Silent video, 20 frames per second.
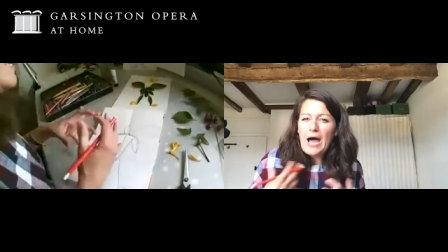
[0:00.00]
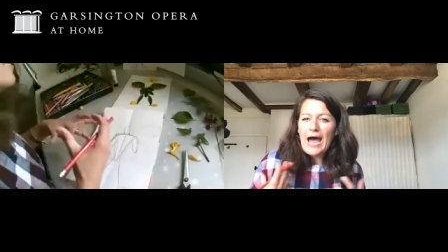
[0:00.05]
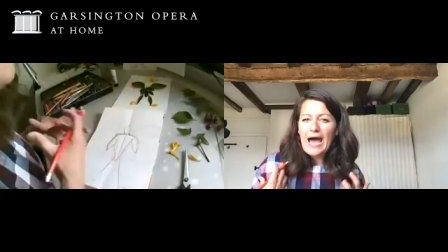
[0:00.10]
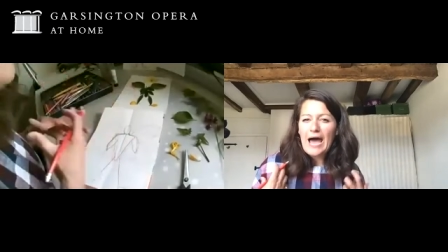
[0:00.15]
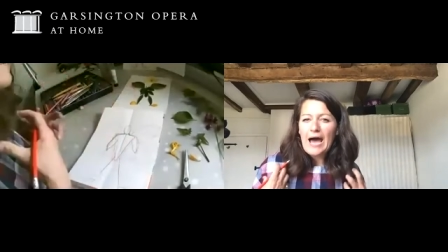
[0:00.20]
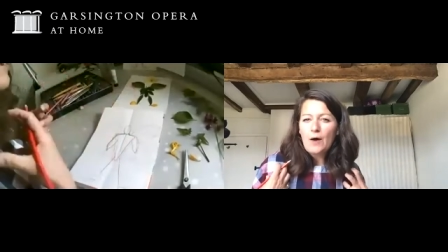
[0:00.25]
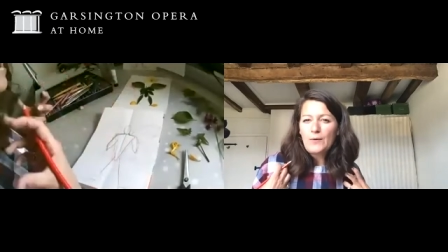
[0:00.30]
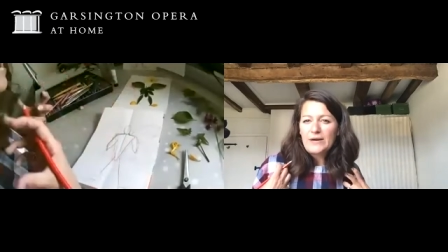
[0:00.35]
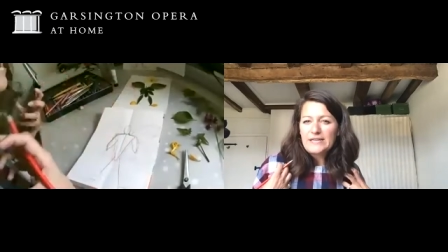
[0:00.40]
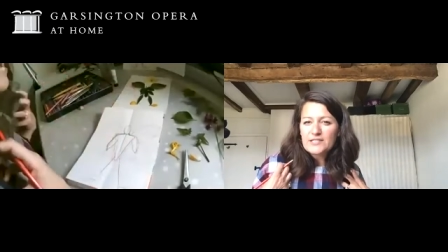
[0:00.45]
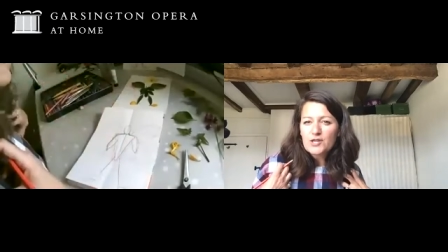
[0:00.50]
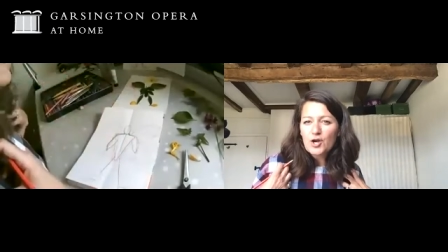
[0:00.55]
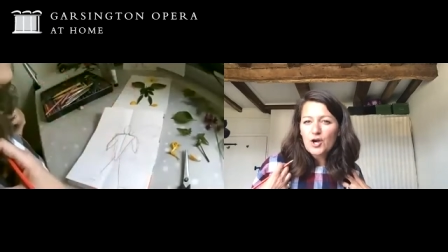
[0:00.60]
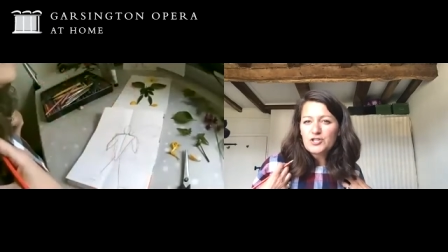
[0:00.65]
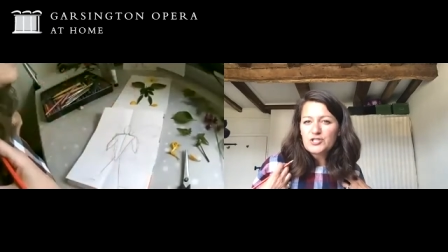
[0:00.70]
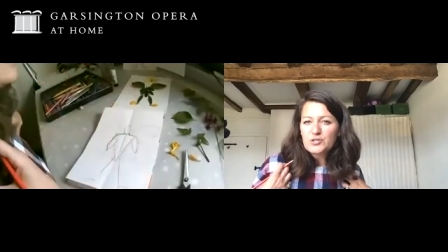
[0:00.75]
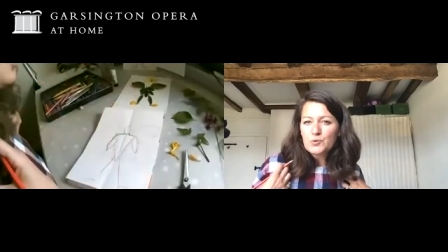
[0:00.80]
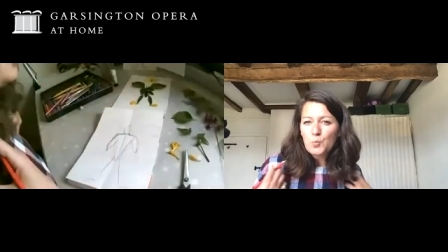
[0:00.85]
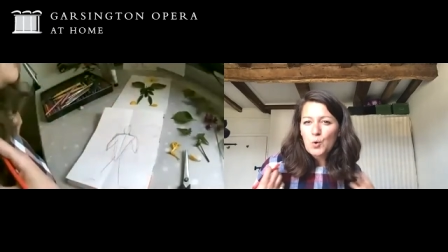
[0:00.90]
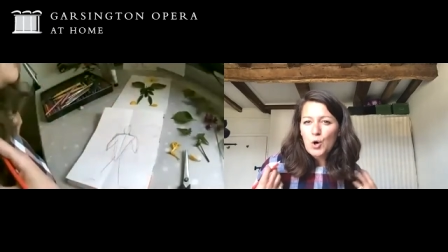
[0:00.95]
how it's going
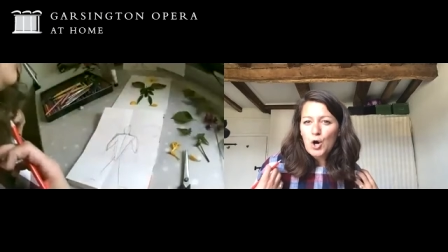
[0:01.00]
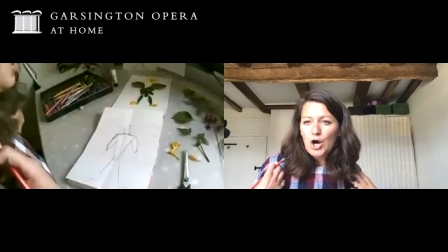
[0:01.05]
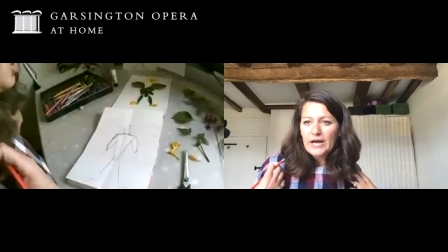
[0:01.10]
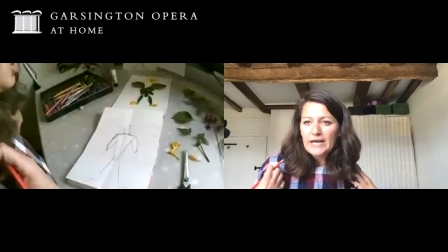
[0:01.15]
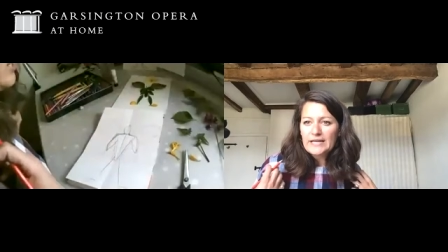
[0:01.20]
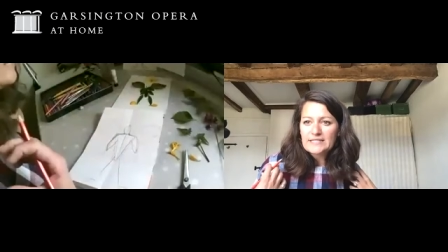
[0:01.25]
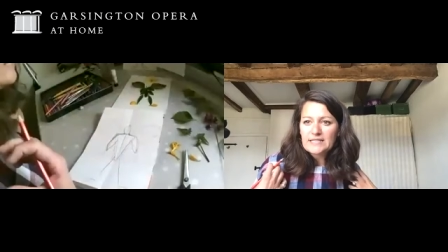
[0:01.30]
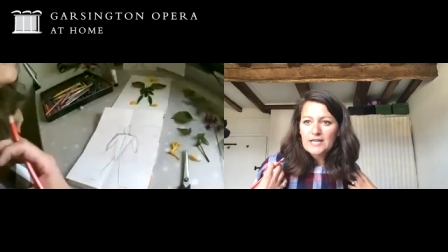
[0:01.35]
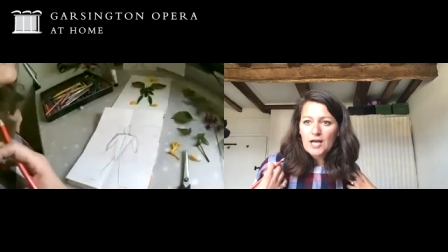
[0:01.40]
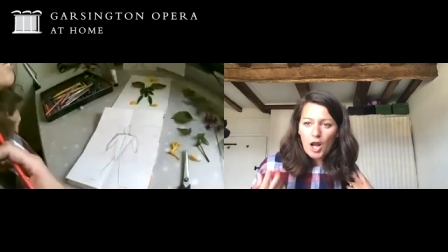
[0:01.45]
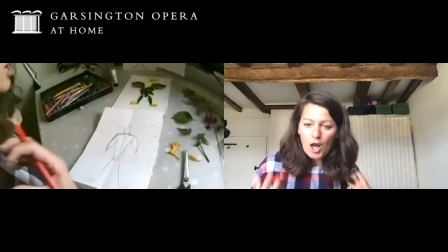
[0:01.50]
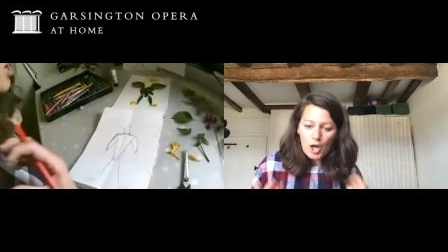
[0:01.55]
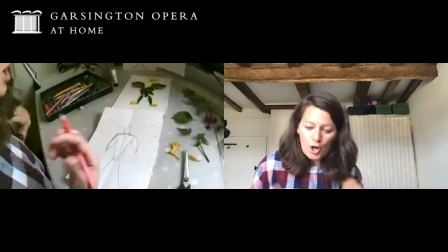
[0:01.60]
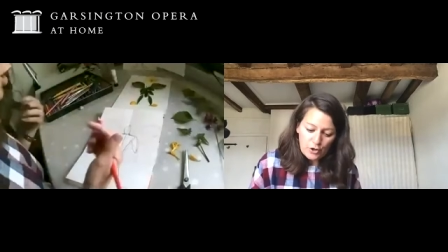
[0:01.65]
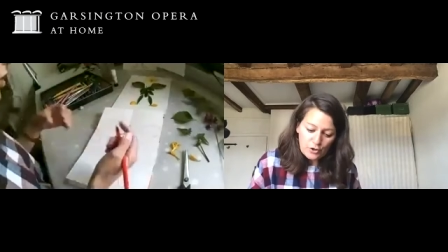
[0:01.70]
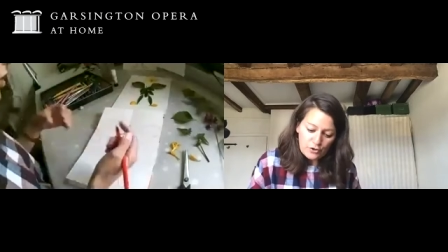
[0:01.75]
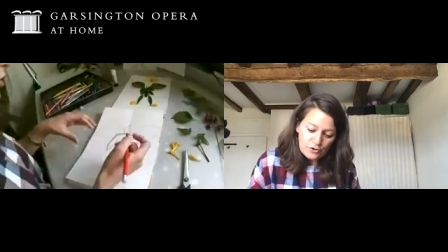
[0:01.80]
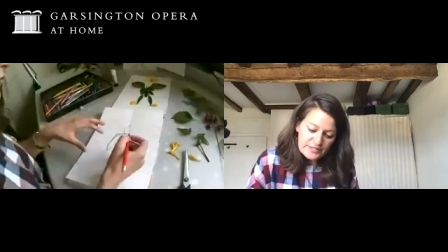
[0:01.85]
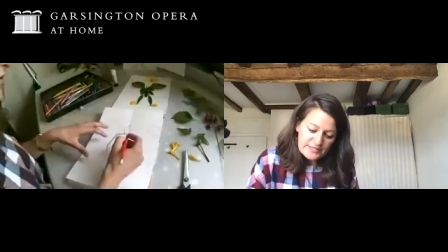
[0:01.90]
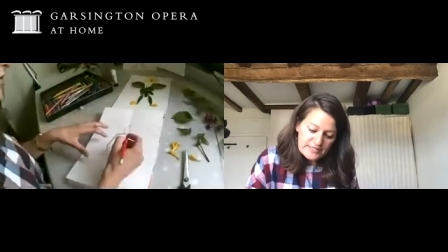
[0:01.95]
to work as
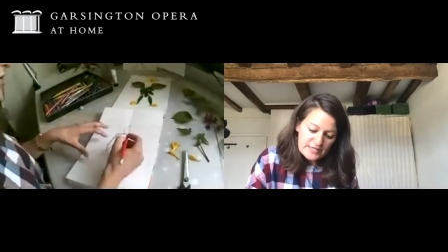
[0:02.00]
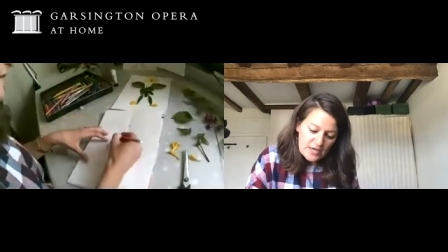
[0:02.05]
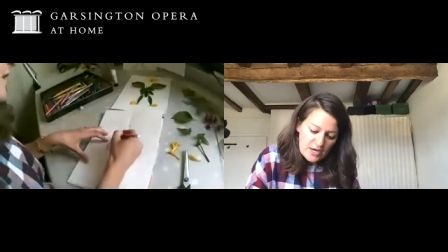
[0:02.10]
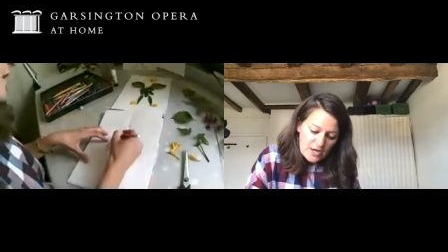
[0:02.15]
clothes.